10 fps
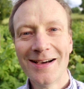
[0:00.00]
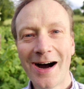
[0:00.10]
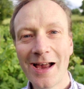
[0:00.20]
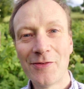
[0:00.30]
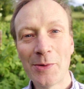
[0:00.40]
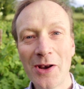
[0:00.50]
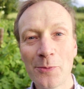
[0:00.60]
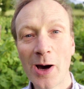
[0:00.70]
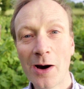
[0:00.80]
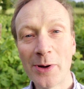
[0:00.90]
Hi everyone,
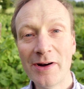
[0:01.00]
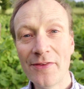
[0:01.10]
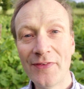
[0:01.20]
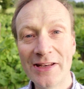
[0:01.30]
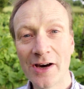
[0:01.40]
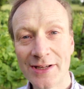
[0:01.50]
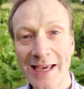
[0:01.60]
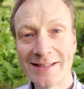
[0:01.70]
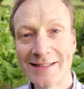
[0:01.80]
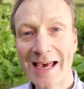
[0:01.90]
well we're in the vineyard
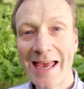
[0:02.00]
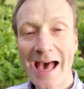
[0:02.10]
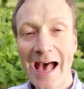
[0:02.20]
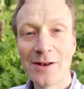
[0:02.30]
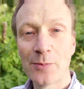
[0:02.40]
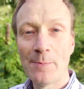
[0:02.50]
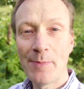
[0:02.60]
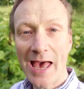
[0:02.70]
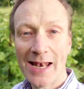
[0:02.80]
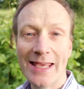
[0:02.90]
again today and we're
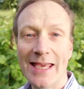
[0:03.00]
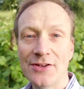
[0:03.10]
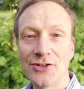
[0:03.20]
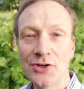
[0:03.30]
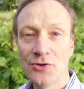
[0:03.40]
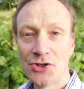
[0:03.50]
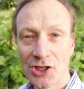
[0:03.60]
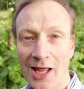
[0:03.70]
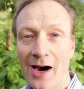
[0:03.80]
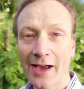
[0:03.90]
barely into
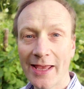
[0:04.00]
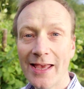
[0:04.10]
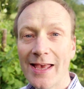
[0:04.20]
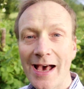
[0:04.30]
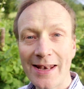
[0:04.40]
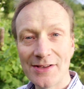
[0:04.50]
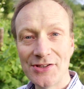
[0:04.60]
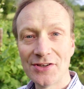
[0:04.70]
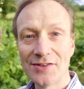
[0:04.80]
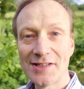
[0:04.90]
July, and as
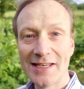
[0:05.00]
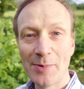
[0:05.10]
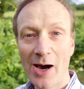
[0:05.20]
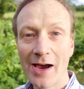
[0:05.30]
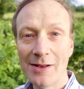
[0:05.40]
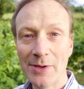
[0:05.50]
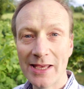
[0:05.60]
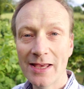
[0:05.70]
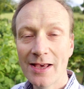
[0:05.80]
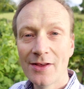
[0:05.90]
you can see behind
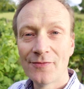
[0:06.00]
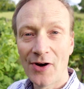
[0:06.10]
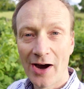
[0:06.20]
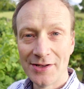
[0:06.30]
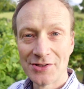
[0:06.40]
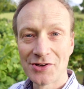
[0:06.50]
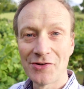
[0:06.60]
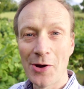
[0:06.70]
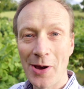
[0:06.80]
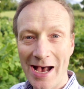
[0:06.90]
me, vines
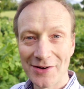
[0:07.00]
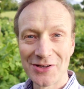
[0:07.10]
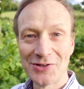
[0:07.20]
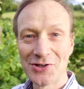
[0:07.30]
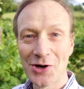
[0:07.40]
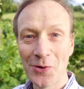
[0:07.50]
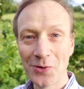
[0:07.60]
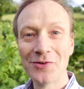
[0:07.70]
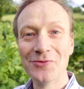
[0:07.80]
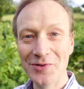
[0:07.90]
grow out of
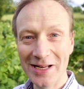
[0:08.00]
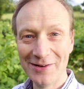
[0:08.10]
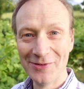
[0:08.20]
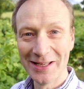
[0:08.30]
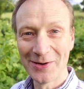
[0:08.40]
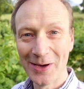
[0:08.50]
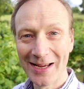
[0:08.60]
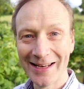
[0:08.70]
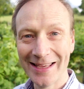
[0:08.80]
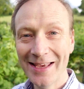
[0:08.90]
control really
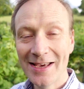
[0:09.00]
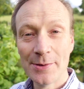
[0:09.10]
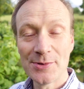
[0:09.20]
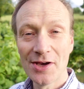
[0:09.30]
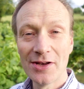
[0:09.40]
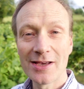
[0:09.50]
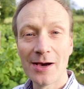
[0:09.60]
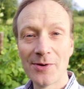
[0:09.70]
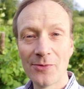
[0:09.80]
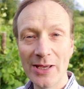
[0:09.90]
quickly. It was only a
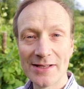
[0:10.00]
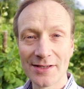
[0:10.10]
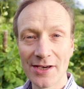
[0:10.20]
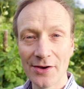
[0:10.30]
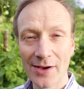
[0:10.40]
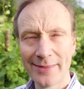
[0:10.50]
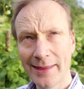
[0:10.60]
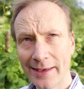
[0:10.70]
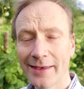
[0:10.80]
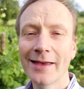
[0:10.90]
couple of weeks ago, I
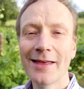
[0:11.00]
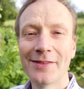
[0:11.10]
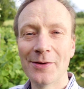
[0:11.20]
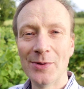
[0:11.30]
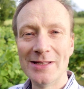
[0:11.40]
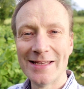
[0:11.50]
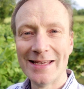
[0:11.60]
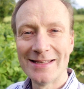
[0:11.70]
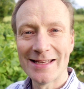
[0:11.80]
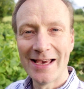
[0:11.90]
think, that we
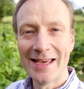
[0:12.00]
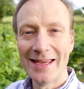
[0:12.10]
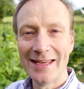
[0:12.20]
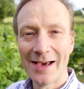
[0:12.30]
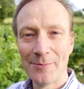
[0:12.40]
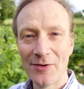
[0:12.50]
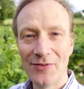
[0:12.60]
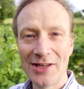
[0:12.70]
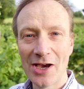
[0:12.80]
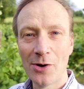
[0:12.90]
did a
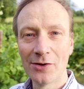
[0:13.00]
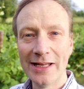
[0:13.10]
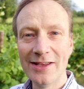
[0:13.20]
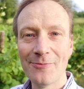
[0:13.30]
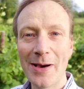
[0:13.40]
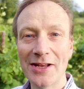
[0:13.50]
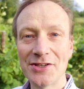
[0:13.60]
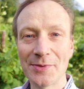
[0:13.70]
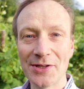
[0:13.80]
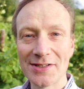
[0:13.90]
video on leaf
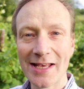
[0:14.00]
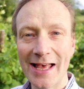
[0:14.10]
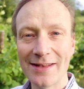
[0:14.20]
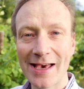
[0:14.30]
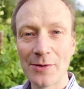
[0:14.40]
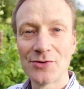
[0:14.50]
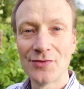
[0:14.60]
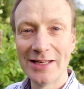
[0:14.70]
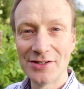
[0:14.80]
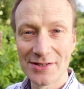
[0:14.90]
management, and that was
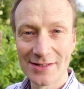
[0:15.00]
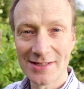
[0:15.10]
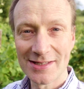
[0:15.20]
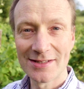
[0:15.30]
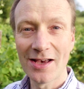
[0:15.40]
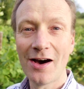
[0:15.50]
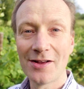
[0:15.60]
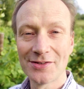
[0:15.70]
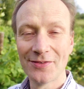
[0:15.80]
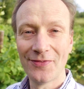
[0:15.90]
really just the
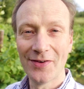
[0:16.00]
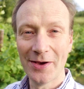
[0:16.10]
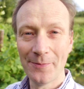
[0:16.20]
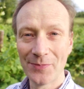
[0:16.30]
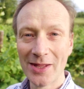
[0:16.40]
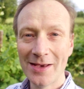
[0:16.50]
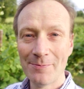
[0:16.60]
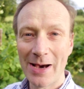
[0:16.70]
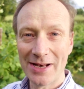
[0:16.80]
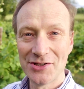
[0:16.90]
start of
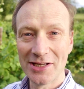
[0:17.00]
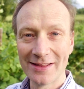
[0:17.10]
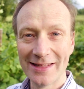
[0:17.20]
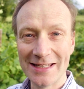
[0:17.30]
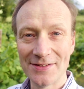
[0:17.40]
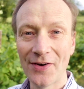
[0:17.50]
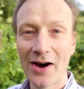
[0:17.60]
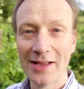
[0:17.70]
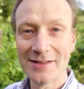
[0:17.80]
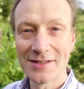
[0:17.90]
managing these
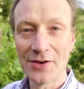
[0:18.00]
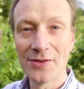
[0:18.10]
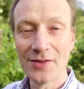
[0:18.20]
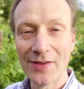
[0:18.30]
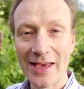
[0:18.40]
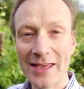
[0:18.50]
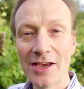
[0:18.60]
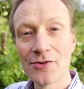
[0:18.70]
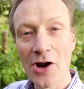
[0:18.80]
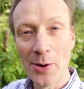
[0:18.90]
vines so that they
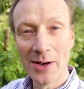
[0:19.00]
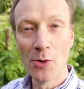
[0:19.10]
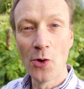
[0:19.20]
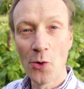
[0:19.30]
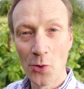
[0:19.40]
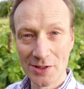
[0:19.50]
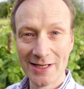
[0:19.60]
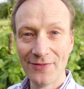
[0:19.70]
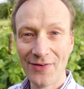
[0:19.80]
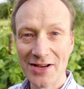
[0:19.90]
grow in a more
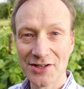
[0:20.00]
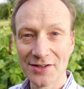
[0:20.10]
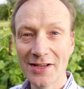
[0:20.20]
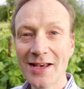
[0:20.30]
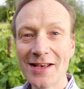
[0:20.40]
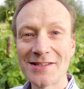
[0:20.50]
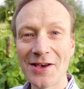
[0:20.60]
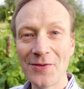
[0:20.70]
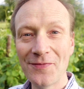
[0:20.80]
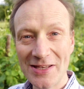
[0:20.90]
orderly fashion.
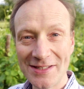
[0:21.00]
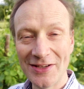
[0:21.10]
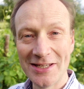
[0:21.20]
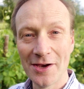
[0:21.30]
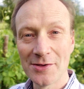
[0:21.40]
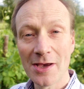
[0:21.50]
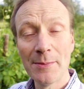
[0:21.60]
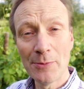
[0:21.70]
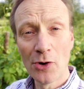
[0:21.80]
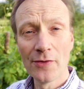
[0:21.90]
So this video is going
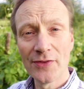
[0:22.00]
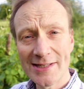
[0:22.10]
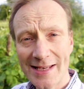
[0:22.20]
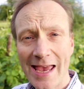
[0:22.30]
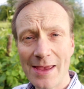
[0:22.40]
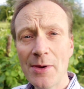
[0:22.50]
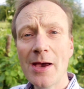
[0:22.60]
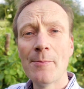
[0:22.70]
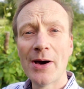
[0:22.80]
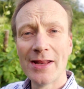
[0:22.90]
to be more of the same,
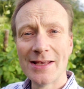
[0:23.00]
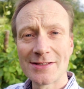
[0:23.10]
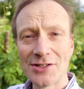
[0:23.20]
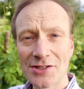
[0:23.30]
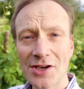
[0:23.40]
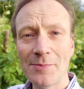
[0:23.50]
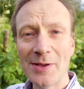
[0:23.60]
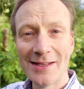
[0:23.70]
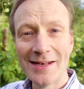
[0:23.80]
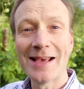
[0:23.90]
but it's just going to
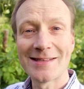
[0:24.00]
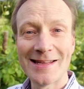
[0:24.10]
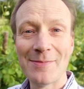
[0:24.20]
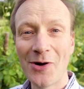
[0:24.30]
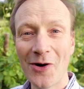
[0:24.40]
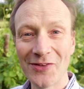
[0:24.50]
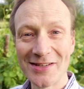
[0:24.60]
be the next step on.